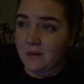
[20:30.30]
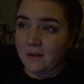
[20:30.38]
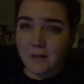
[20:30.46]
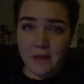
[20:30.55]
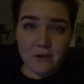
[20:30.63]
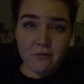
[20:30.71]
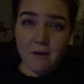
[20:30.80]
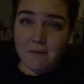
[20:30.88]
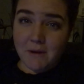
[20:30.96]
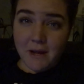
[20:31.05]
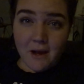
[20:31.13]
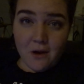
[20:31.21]
like right
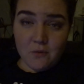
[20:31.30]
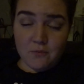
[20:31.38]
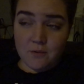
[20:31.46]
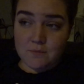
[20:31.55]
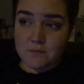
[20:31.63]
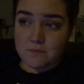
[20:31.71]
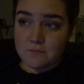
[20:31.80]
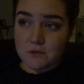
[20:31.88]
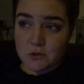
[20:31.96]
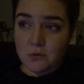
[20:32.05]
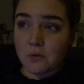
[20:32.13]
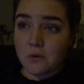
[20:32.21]
when I got home from
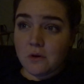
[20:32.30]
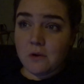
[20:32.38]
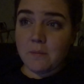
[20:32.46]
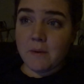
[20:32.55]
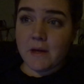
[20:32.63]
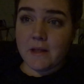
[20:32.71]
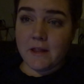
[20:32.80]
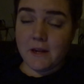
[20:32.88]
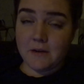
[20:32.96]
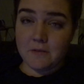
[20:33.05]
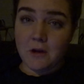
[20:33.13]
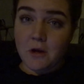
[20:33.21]
school, but
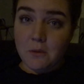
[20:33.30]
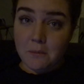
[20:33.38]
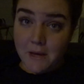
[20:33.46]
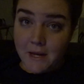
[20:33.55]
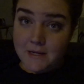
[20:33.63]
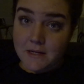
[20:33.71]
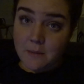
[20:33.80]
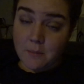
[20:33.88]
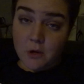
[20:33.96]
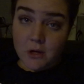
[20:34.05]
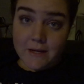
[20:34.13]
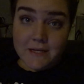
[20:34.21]
then we ended up
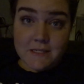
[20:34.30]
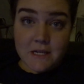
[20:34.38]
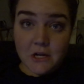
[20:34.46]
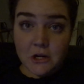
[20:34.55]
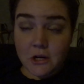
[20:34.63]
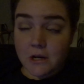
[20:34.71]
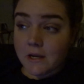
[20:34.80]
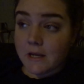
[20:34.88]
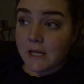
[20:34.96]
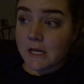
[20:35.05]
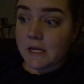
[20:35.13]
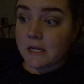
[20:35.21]
cooking dinner,
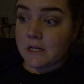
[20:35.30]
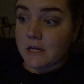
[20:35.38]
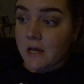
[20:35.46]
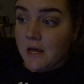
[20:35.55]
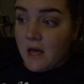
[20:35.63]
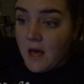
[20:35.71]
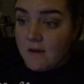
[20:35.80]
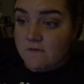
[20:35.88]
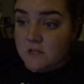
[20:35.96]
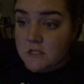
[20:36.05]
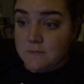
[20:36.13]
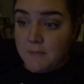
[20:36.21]
and I've
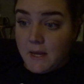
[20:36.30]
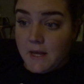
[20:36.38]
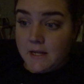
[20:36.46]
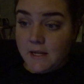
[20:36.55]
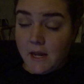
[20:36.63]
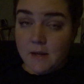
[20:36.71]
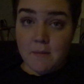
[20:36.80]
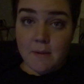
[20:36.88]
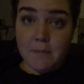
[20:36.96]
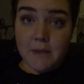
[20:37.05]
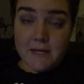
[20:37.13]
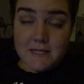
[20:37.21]
just been getting my
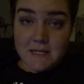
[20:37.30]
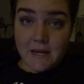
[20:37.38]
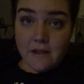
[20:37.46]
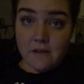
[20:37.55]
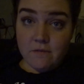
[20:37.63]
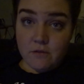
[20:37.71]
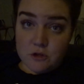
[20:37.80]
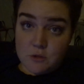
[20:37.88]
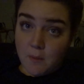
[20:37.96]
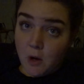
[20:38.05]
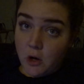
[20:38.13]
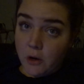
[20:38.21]
plans together for
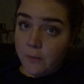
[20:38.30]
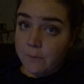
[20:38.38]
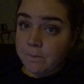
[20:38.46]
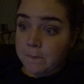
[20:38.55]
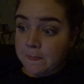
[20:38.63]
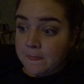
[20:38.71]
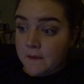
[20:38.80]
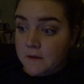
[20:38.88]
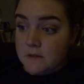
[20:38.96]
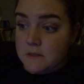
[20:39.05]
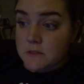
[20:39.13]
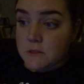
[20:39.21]
tomorrow.
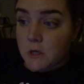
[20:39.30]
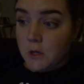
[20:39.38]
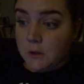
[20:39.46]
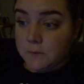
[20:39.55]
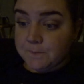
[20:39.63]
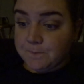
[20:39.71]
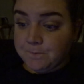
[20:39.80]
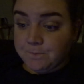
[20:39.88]
So